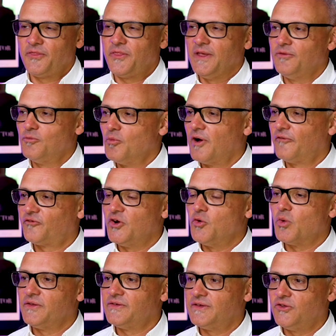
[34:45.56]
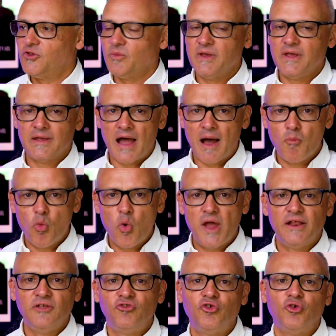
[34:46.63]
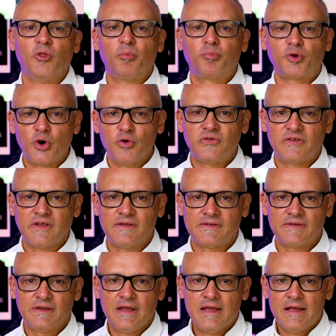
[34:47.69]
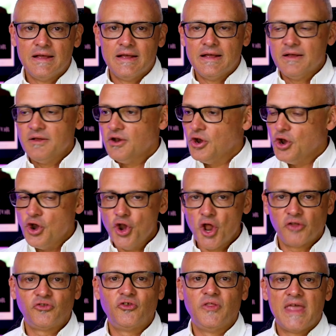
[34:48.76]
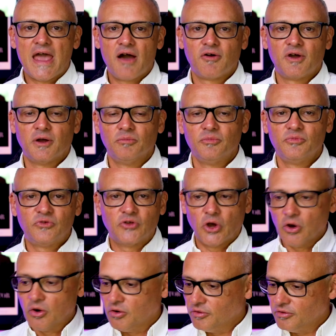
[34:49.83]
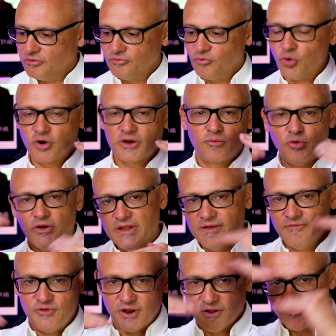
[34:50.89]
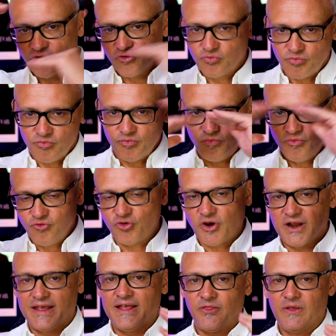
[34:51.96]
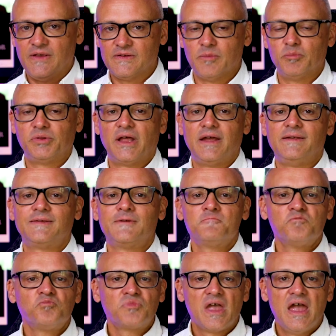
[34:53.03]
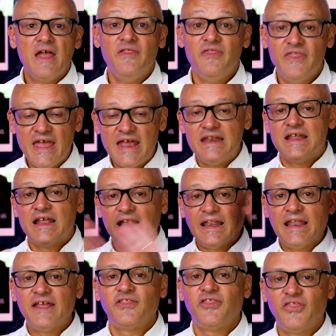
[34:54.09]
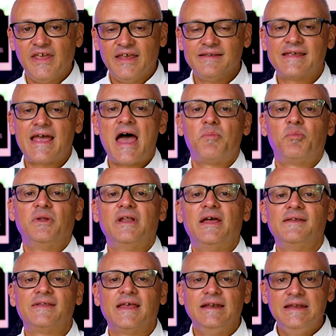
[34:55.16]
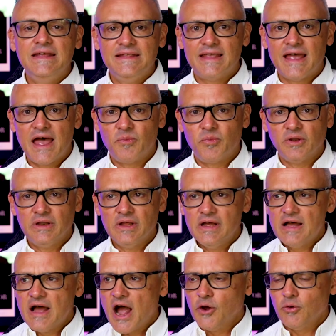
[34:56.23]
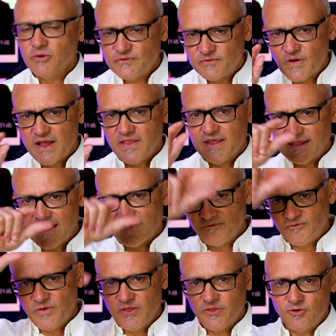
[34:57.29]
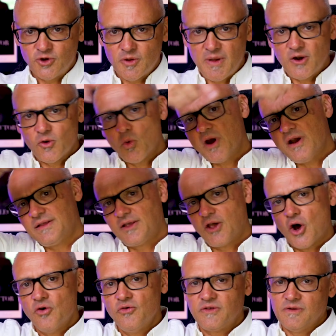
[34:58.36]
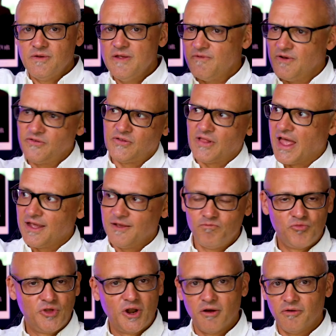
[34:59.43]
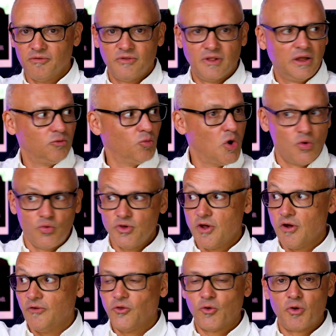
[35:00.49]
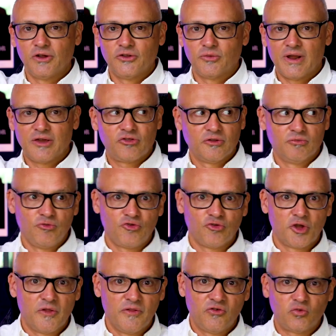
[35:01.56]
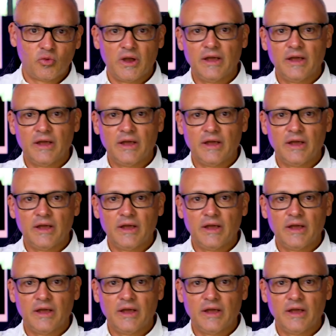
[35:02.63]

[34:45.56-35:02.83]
think my friend once said to me, I'm wedded to the process, not to the outcome. So work really, you know, just try to get things in place and then let things happen as they need to happen. I always find that that feather, no matter where it goes, and even if it's like, you know, like, whoa, you're going the wrong direction, we should go this